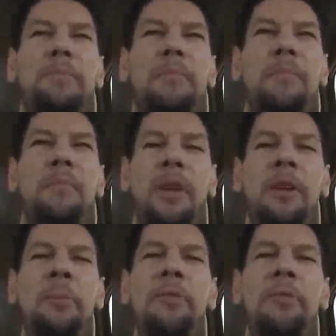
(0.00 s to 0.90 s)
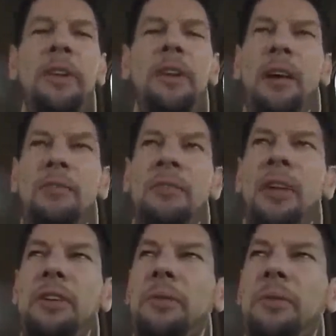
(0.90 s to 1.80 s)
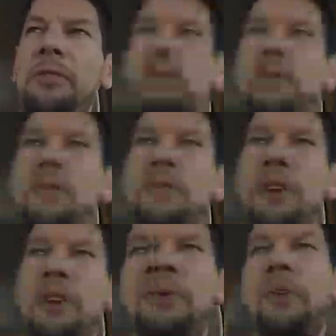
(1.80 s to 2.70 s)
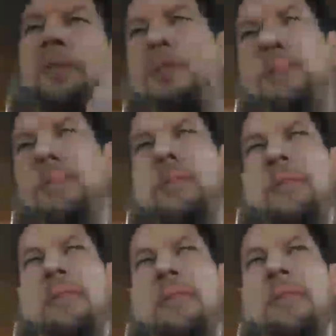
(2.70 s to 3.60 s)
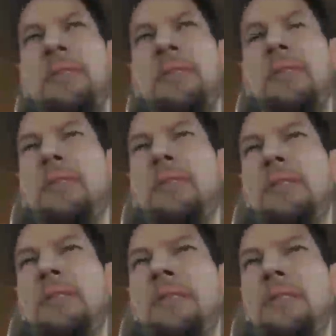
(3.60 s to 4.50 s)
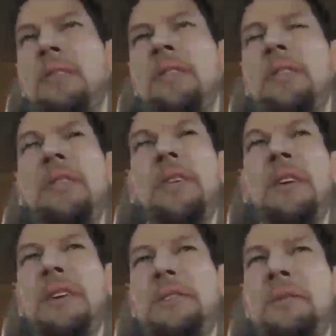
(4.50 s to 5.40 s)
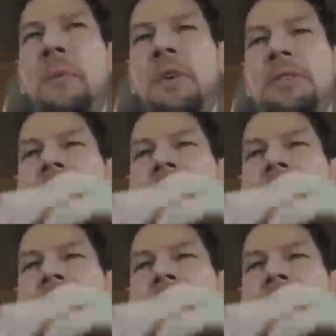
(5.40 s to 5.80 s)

it'd be fun to have a little like 22-foot sailboat or something. The only thing is, small sailboats